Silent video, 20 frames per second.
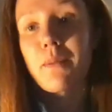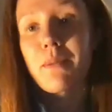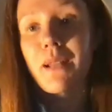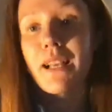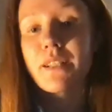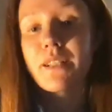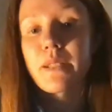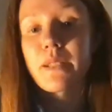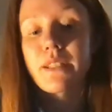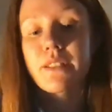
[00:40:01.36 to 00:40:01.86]

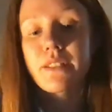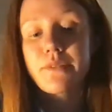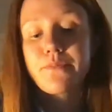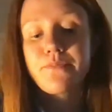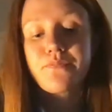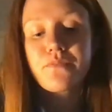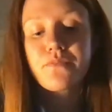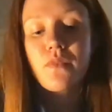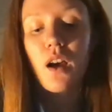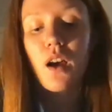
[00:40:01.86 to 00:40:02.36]
placement,
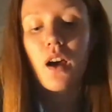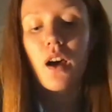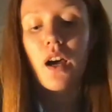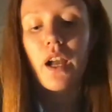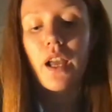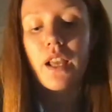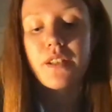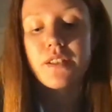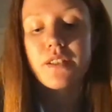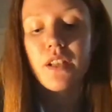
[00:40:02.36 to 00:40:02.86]

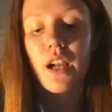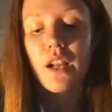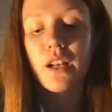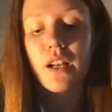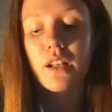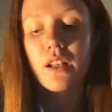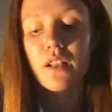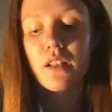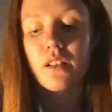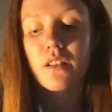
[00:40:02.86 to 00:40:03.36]
I
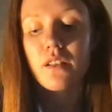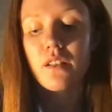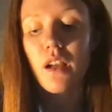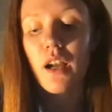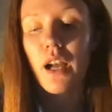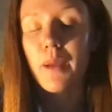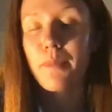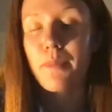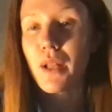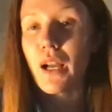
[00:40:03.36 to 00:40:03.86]

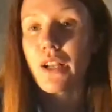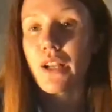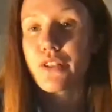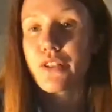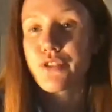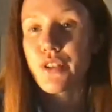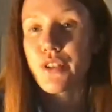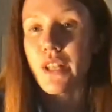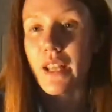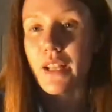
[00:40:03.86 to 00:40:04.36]
applied
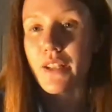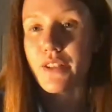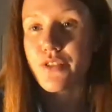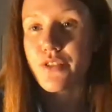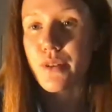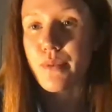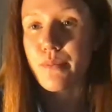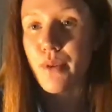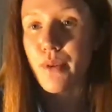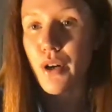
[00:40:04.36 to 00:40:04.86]
through the
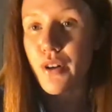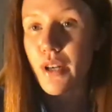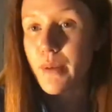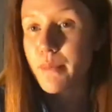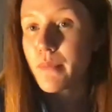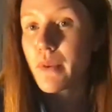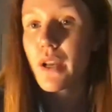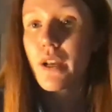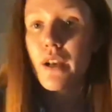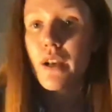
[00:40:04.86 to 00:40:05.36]
internship
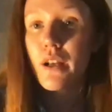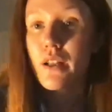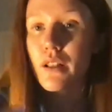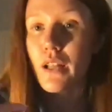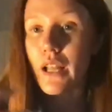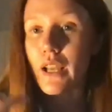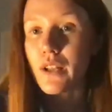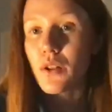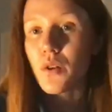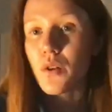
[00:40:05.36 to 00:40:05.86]
program,
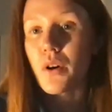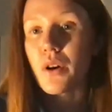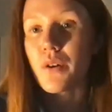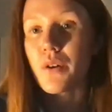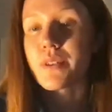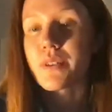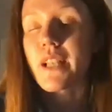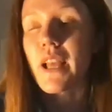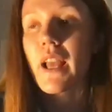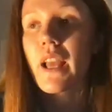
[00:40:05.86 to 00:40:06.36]
like Laura
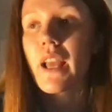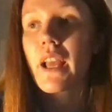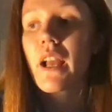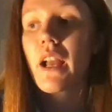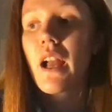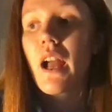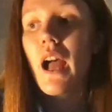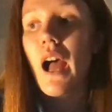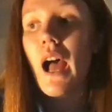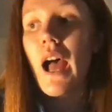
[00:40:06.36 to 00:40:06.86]
was saying.
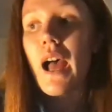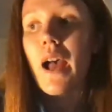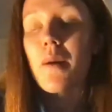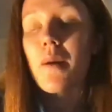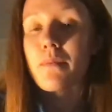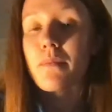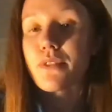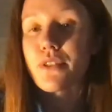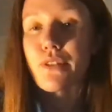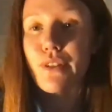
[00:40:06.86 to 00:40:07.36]

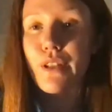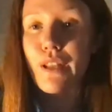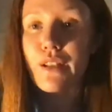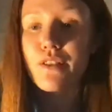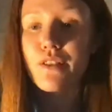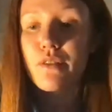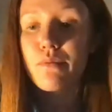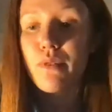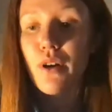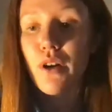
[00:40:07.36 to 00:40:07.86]
So the
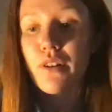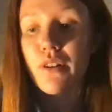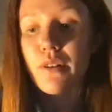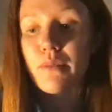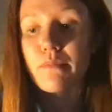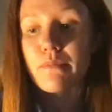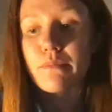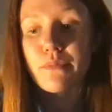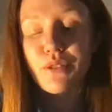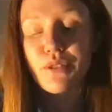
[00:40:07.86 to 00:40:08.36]
internship
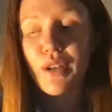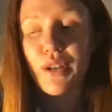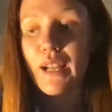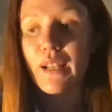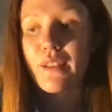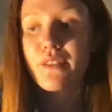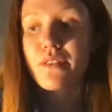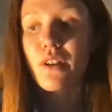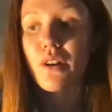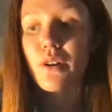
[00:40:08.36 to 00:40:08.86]
program is great.
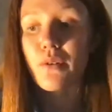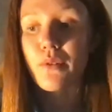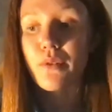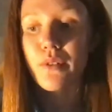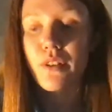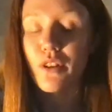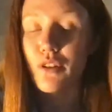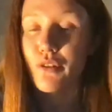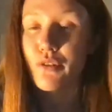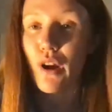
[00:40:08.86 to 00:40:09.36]
So
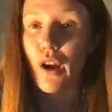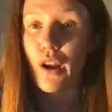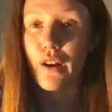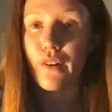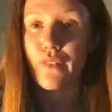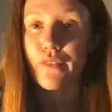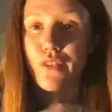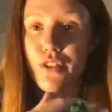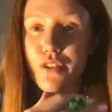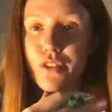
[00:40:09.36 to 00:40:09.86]
you kind
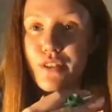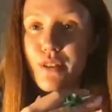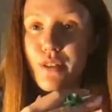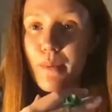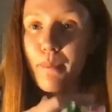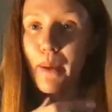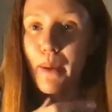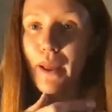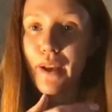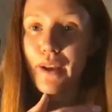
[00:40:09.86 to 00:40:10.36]
of just
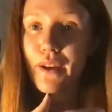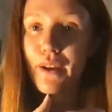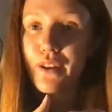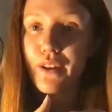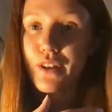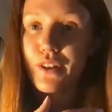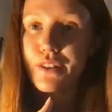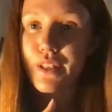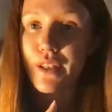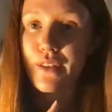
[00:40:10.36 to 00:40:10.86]
submit
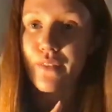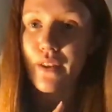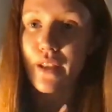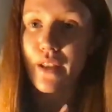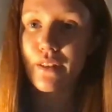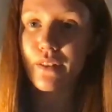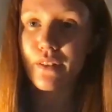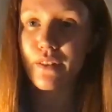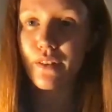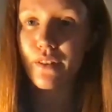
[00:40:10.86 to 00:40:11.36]
your
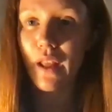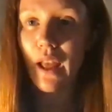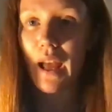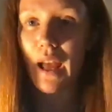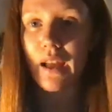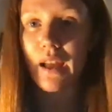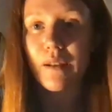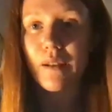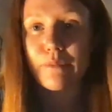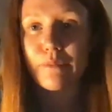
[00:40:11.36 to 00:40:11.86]
CV
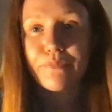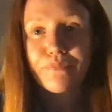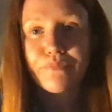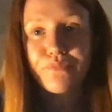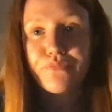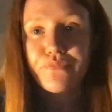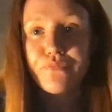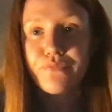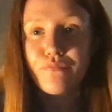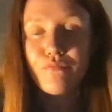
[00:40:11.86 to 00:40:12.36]

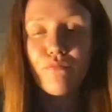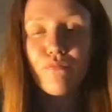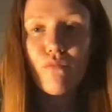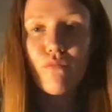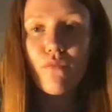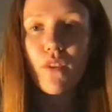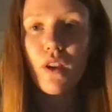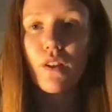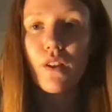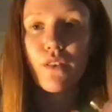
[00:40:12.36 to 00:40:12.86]

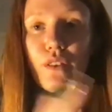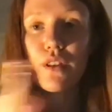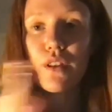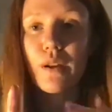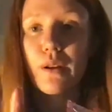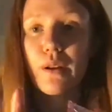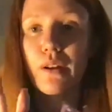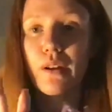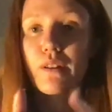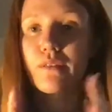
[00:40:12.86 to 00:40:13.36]
to
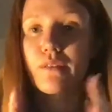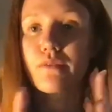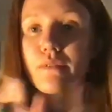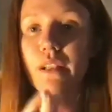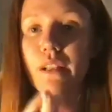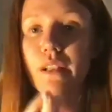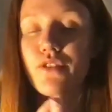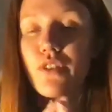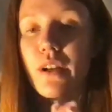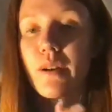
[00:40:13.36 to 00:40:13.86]
the
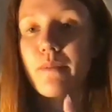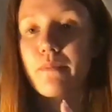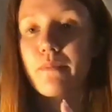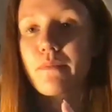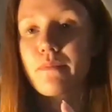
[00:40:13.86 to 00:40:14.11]
internship